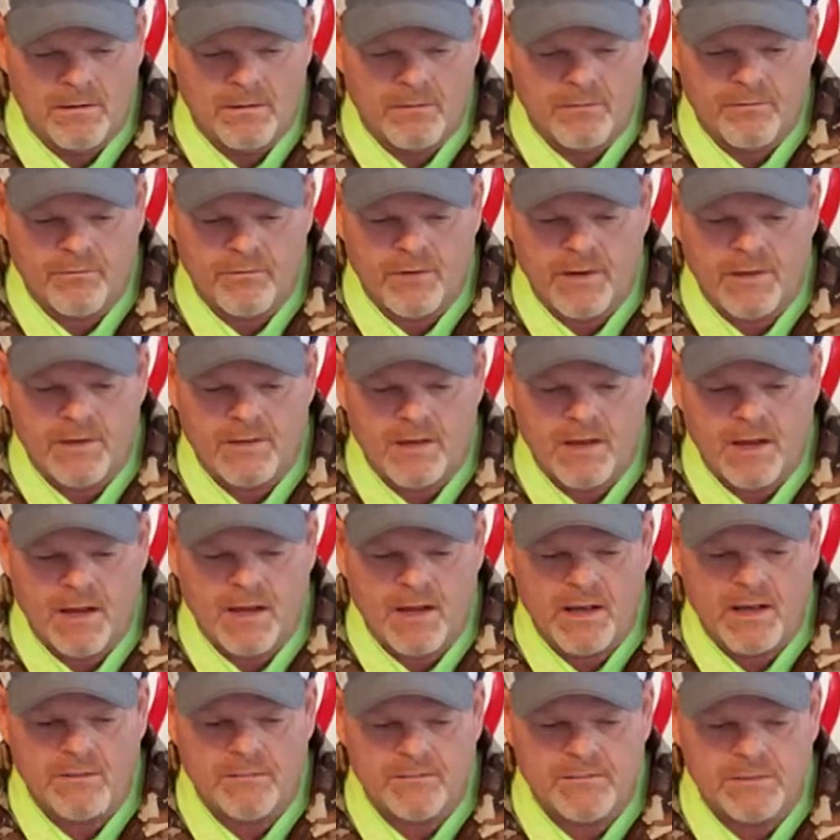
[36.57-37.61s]
3
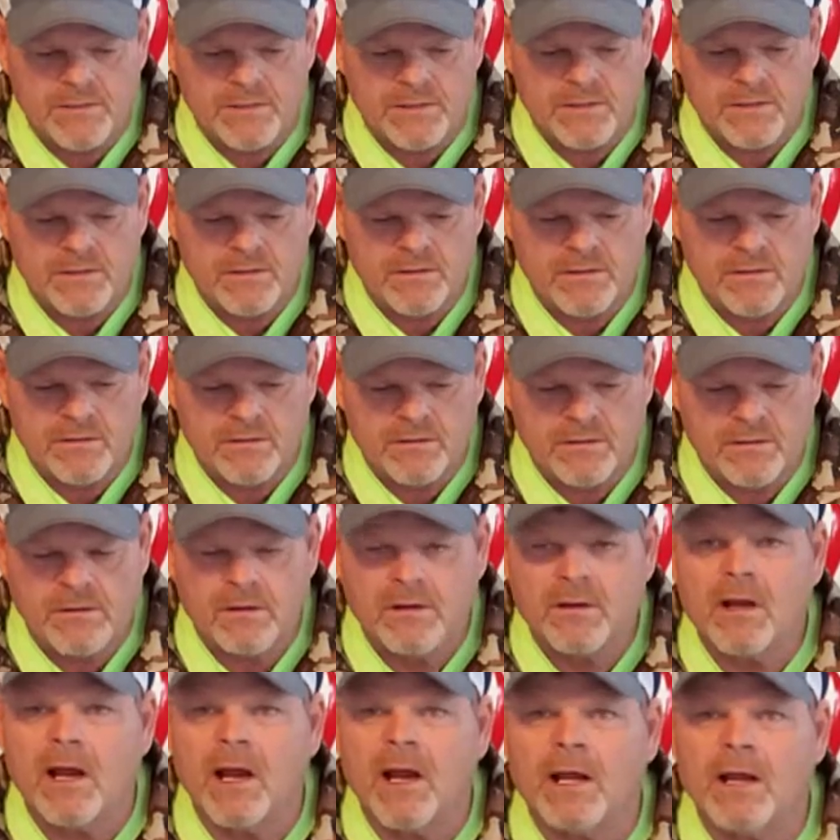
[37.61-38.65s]
times,
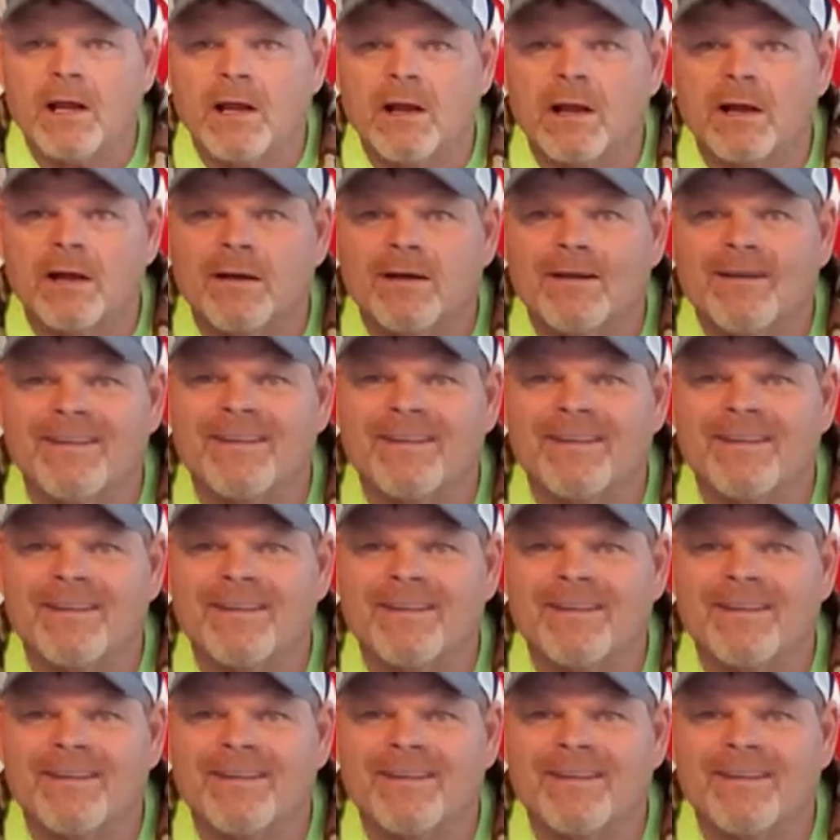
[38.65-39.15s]
kinda.